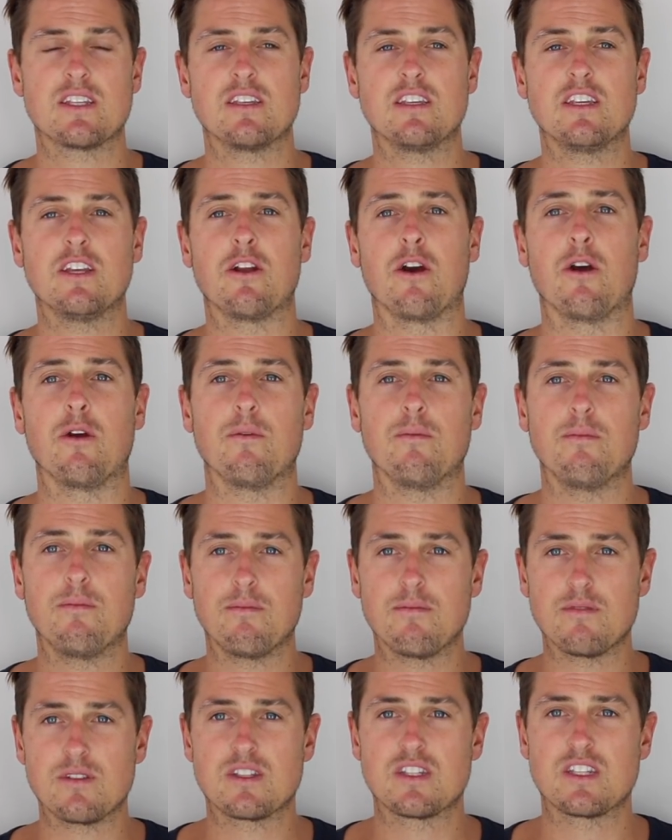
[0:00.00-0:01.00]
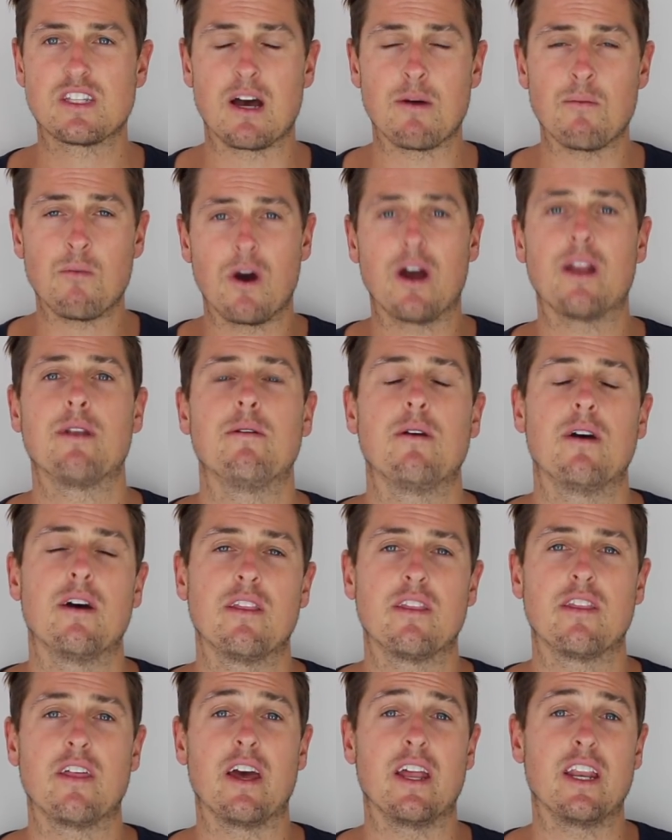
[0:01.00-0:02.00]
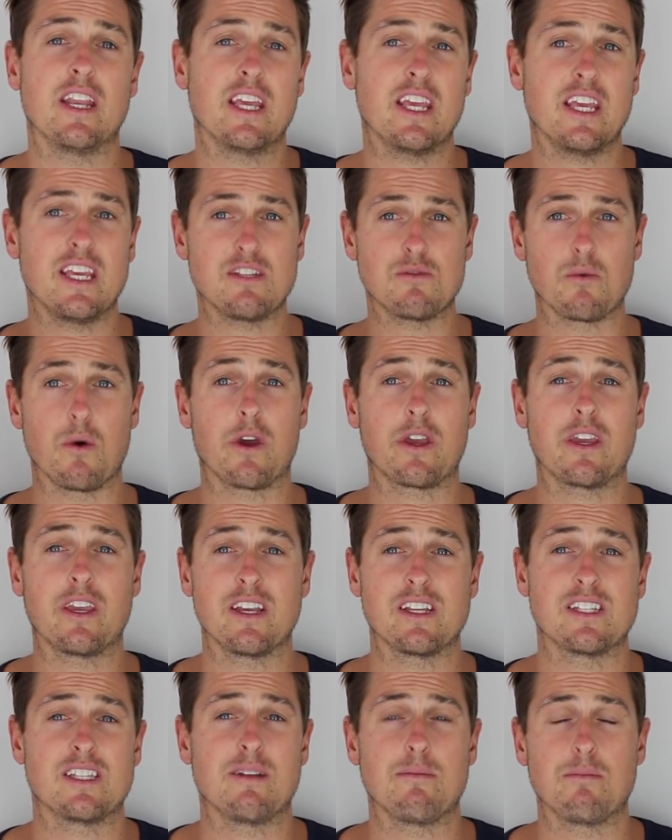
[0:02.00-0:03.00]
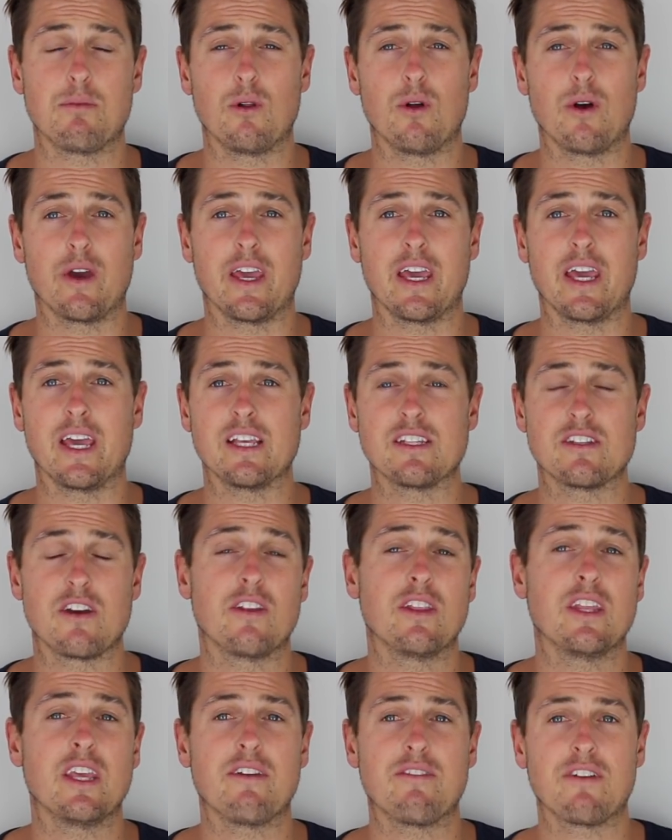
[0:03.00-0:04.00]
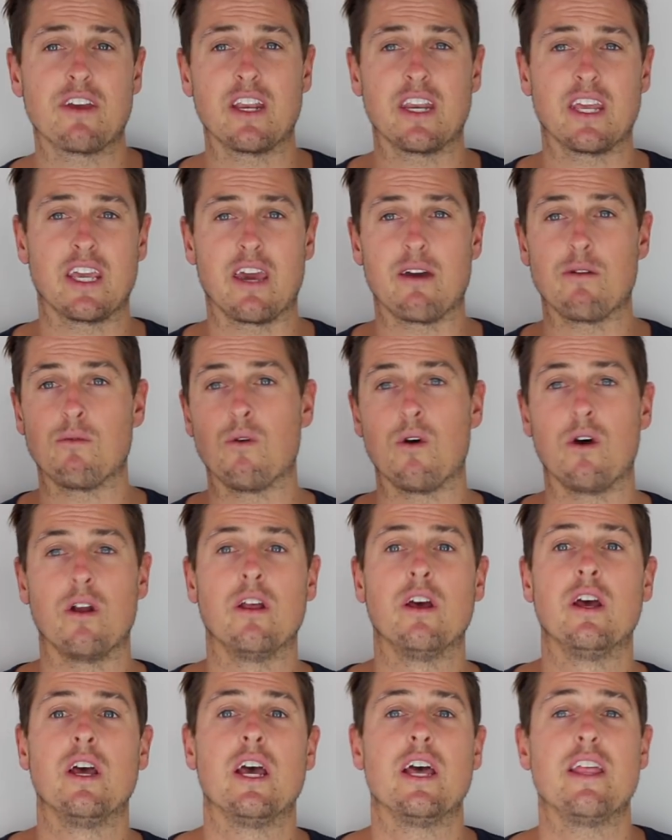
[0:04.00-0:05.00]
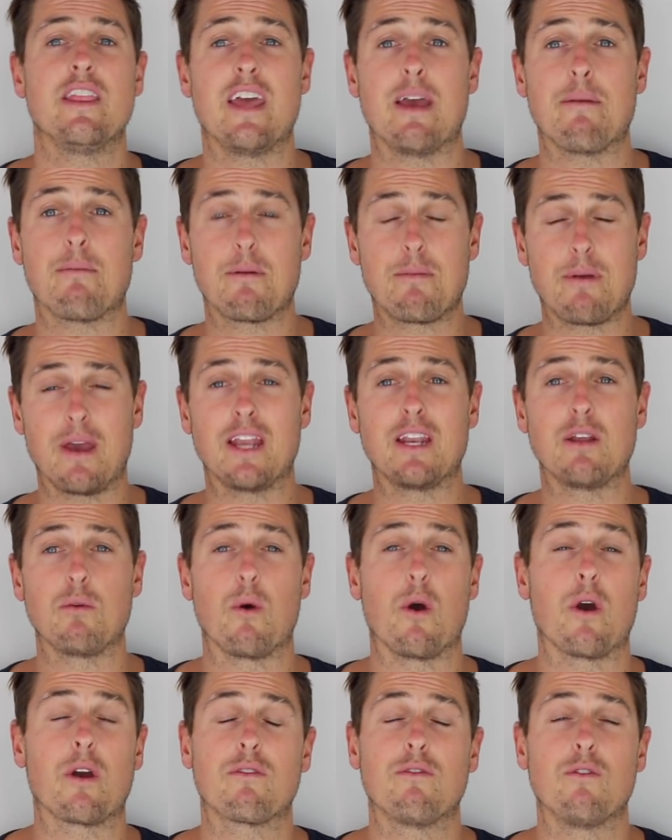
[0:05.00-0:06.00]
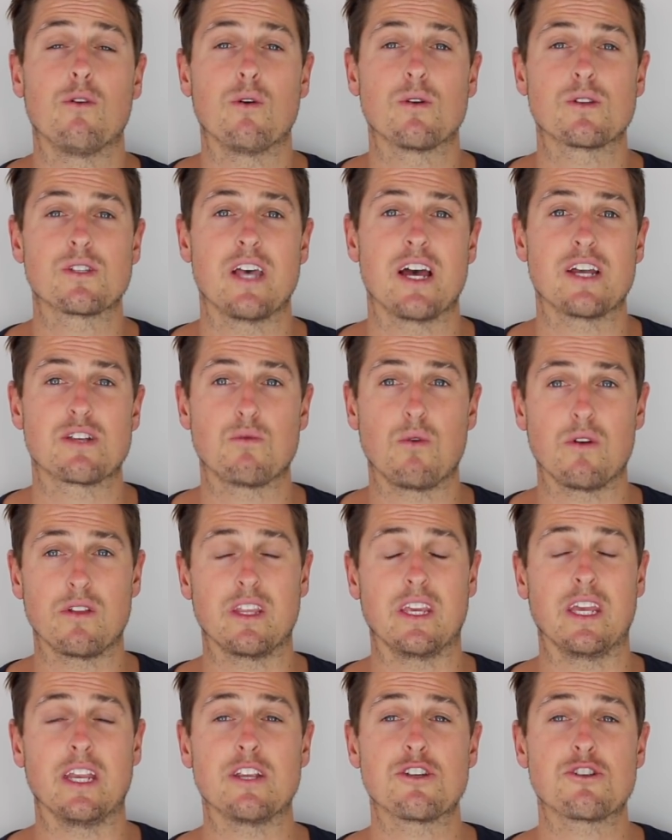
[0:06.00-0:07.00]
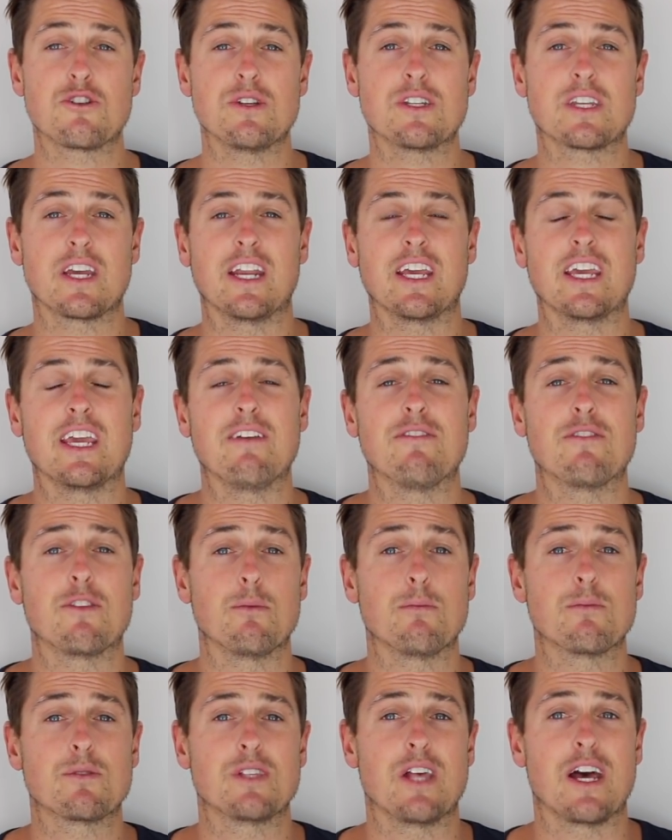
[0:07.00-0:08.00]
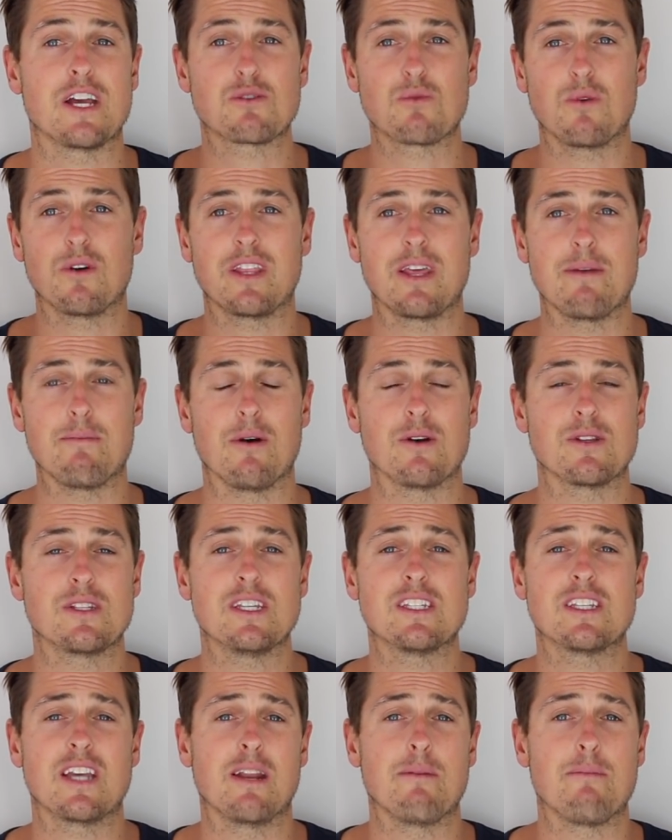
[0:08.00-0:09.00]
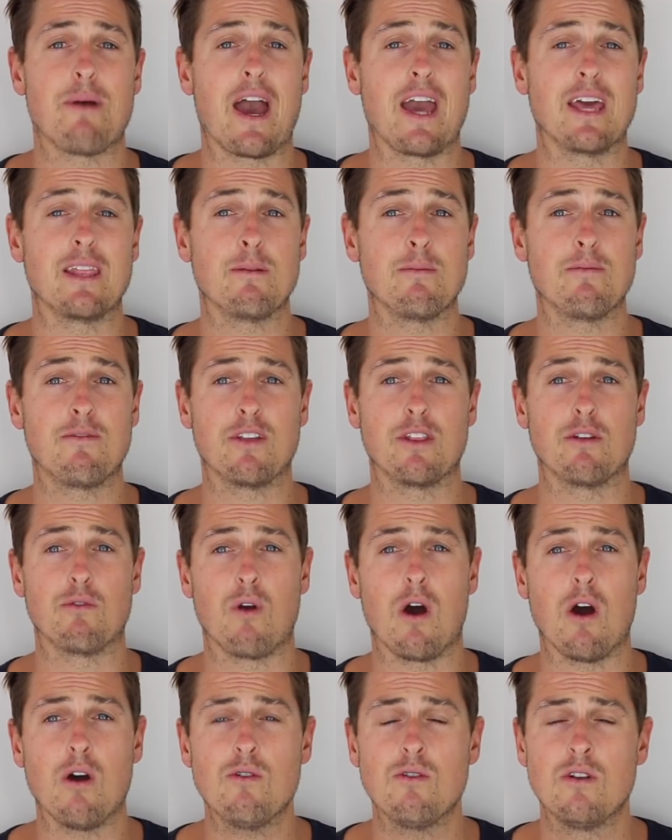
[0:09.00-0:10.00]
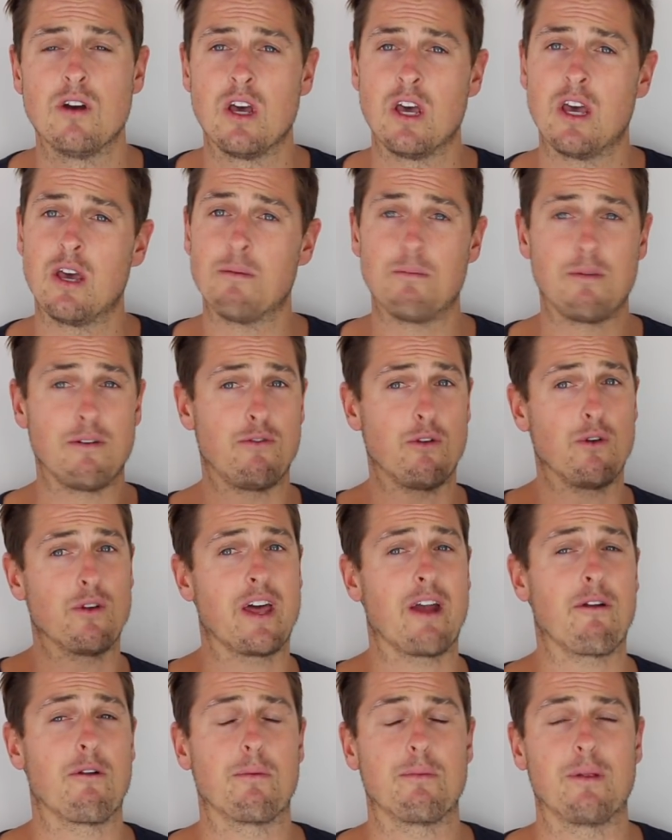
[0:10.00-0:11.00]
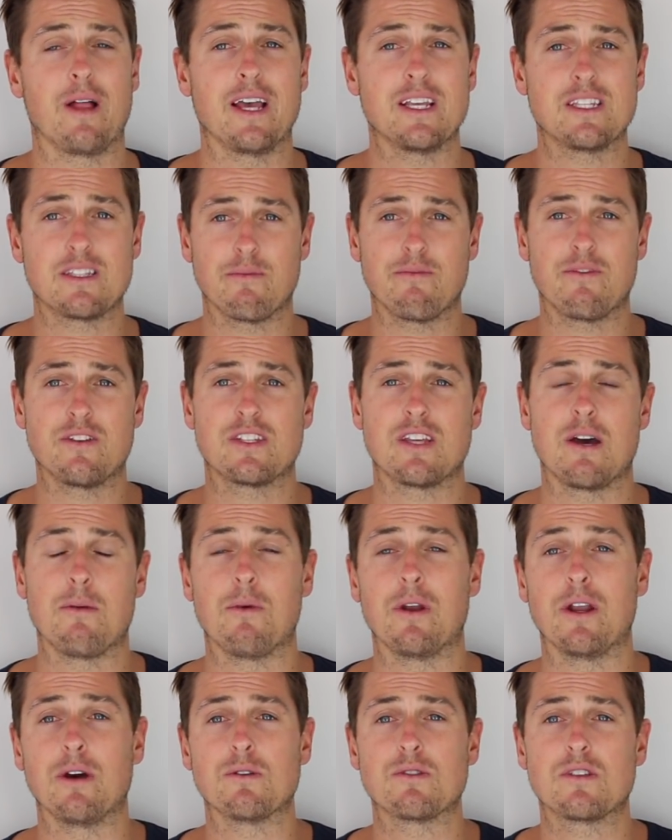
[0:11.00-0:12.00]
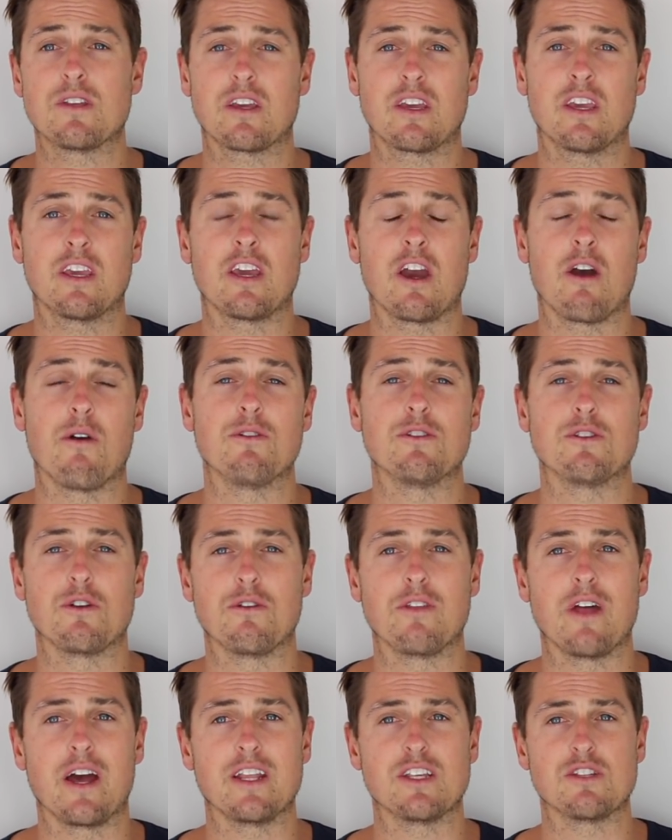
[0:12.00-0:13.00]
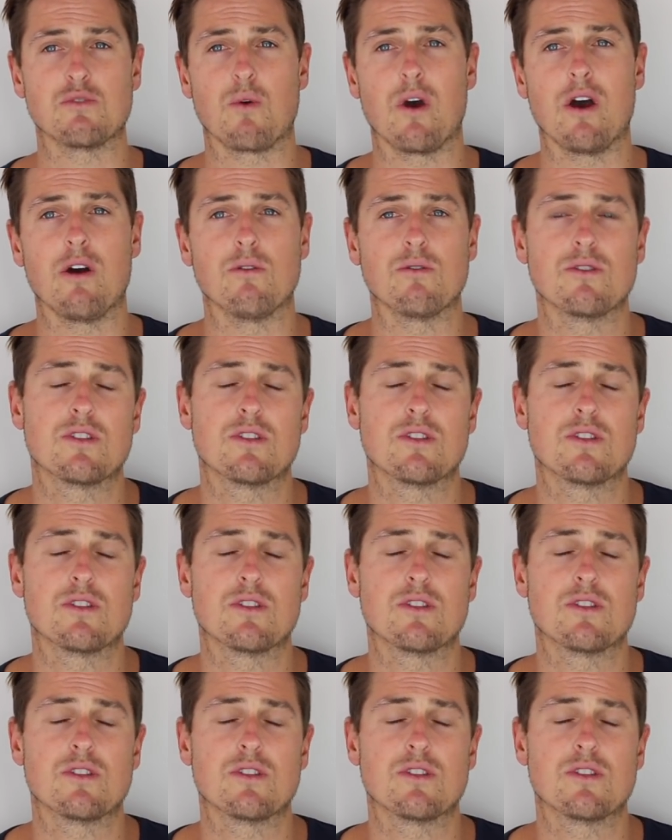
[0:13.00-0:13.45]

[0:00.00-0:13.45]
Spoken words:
you know, someone that is working as an employee is only ever going to get what they're prepared to work for, / what the industry is going to give them, / what their boss is going to pay them for the role, before they replace them for someone else that can go and do that as well.